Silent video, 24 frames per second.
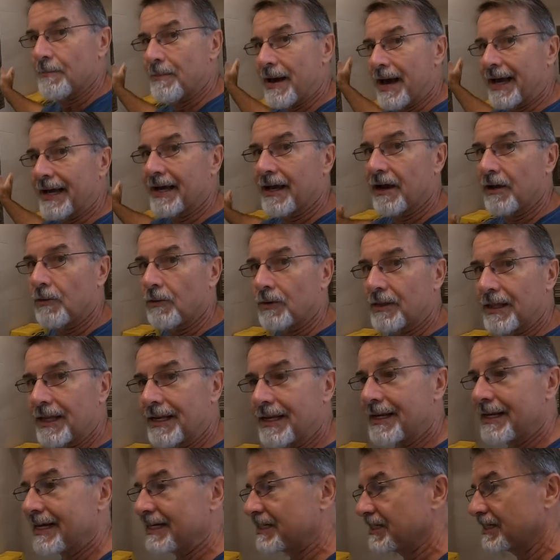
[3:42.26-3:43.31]
back here with
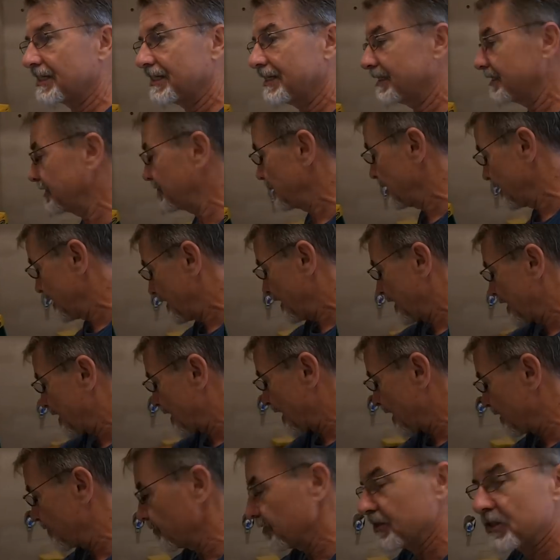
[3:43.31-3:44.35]
the niches. It
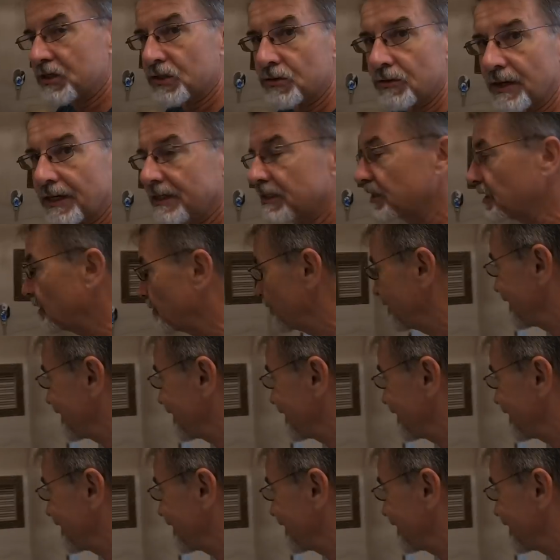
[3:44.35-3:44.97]
kind of restricts some of